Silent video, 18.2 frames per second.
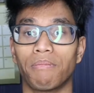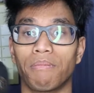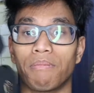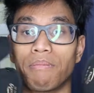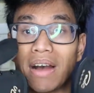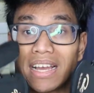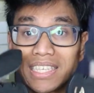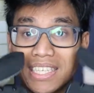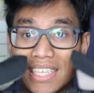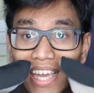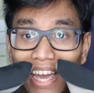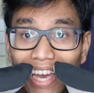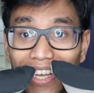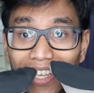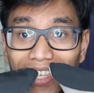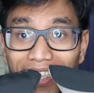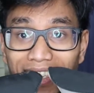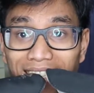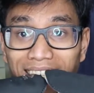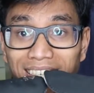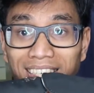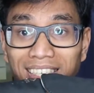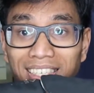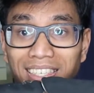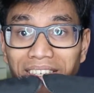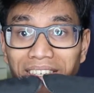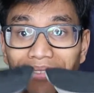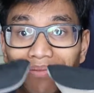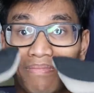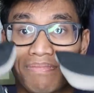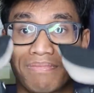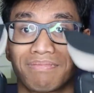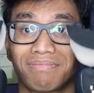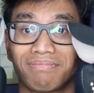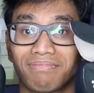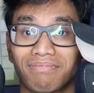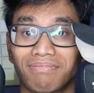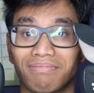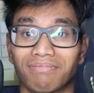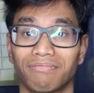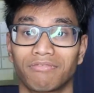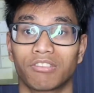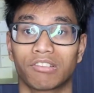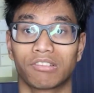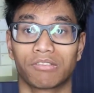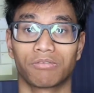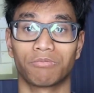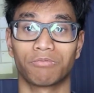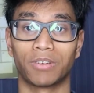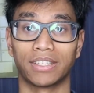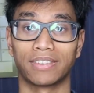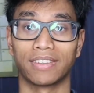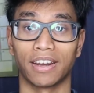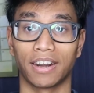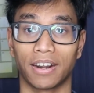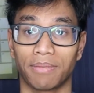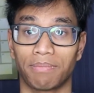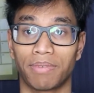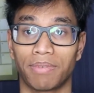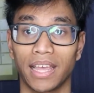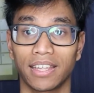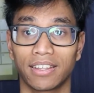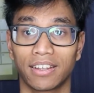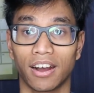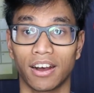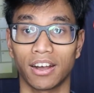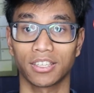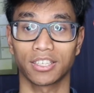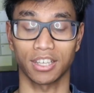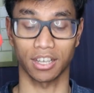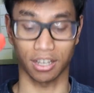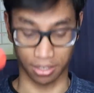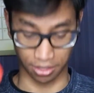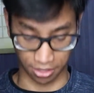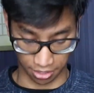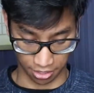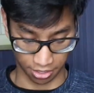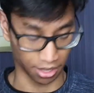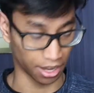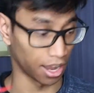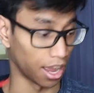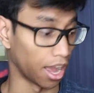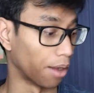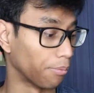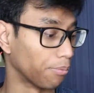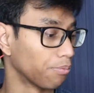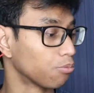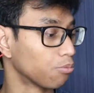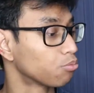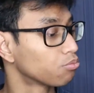my skates with their blade guards on. Um,